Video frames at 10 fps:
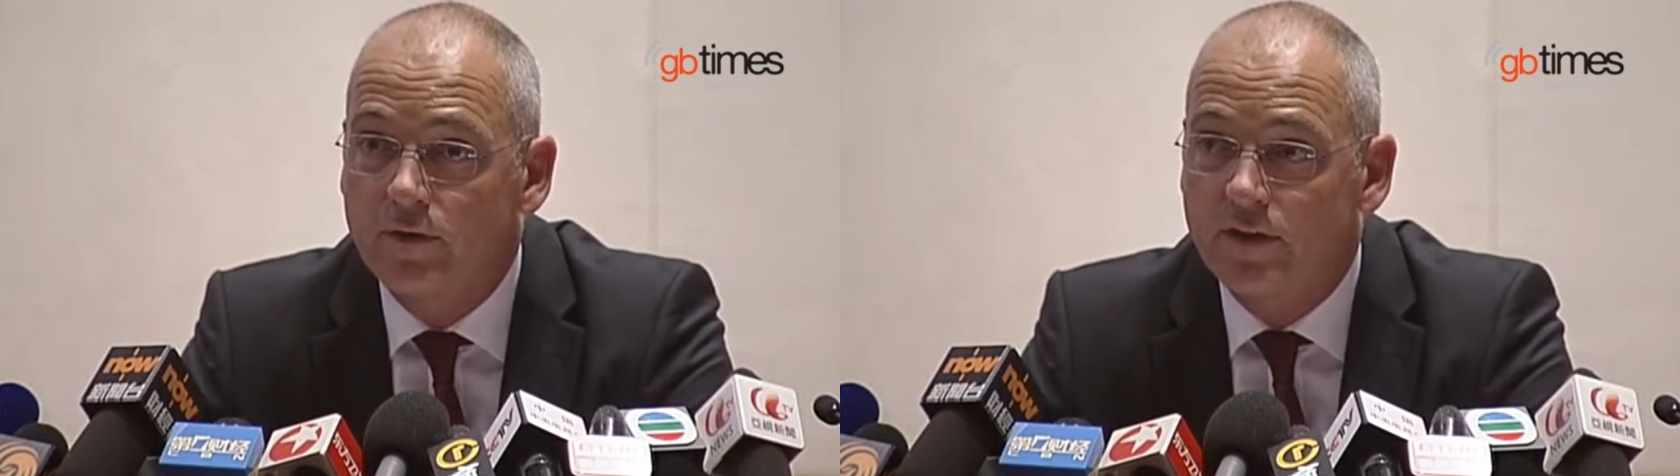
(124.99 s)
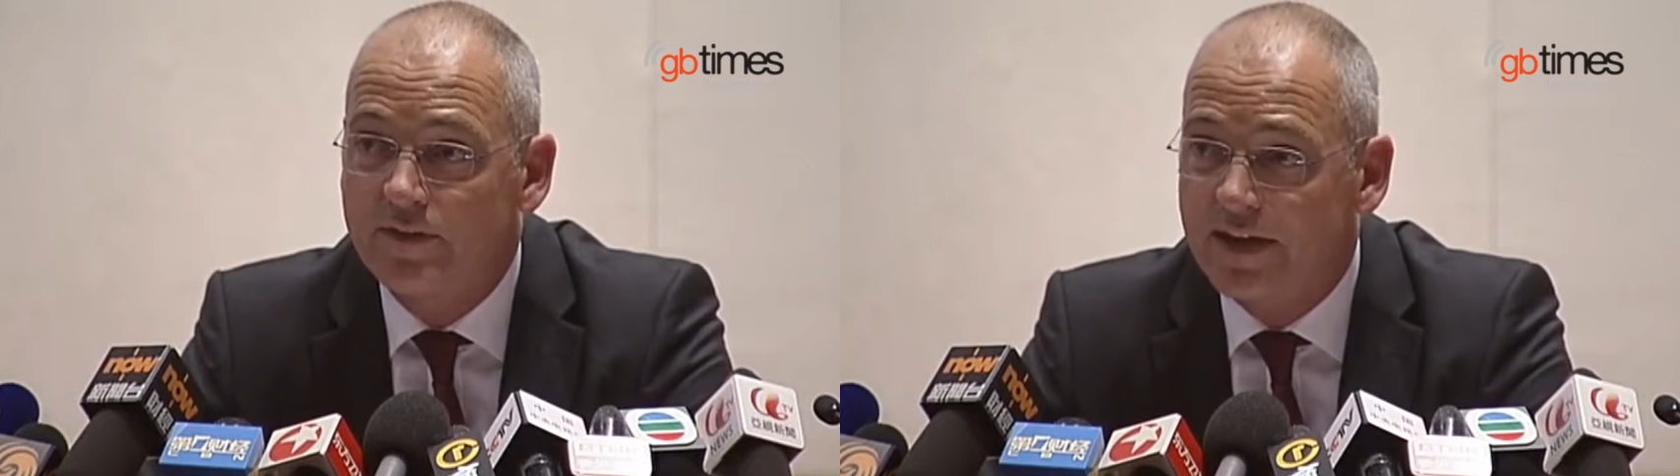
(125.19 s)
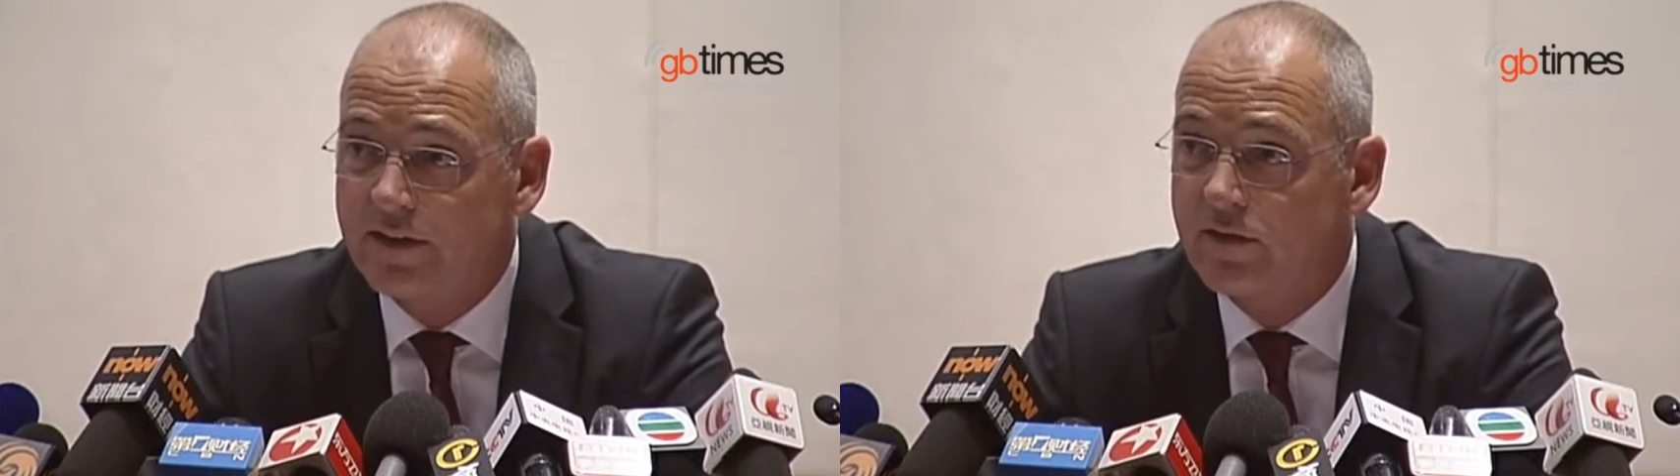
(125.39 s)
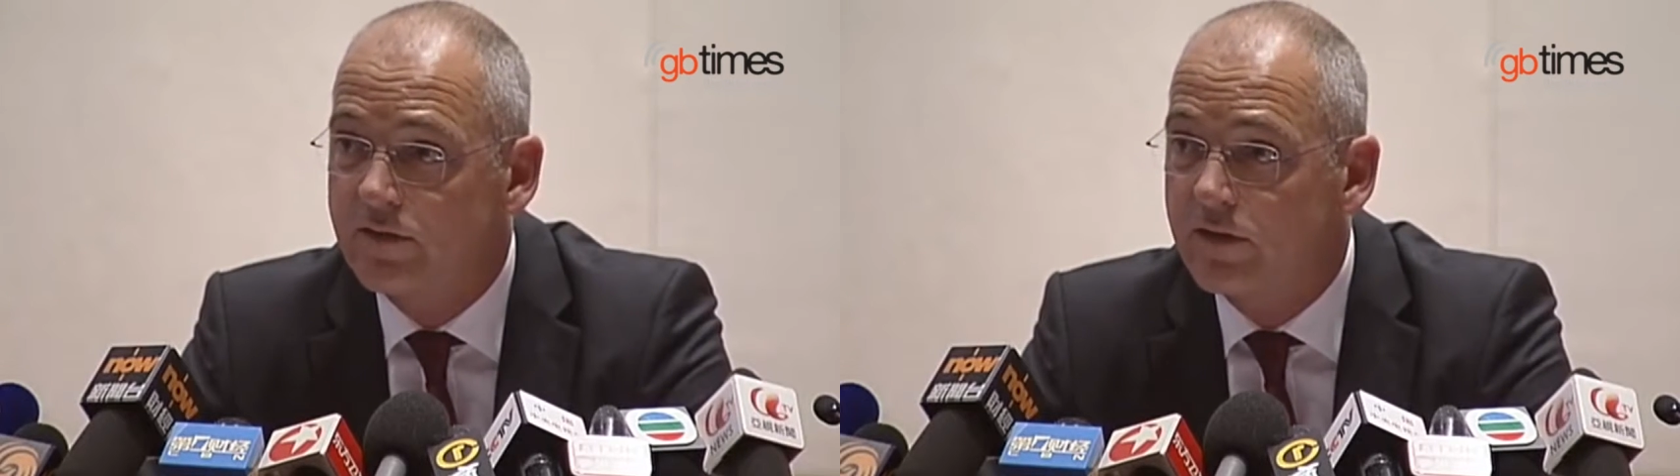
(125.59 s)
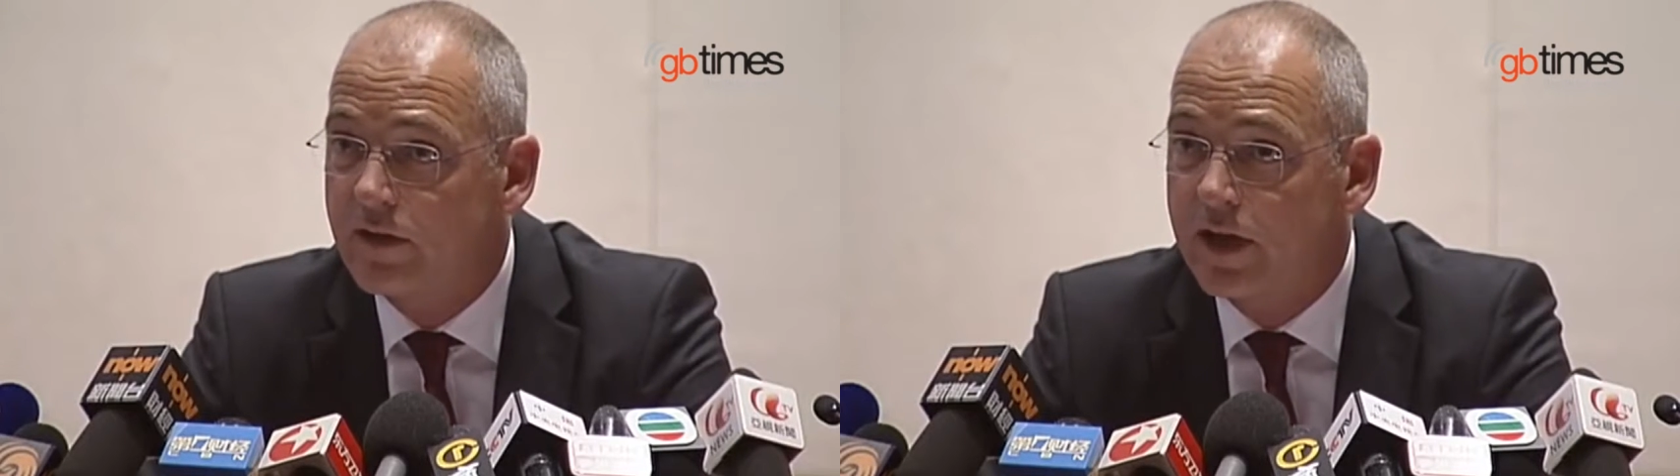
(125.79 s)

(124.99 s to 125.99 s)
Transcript: detected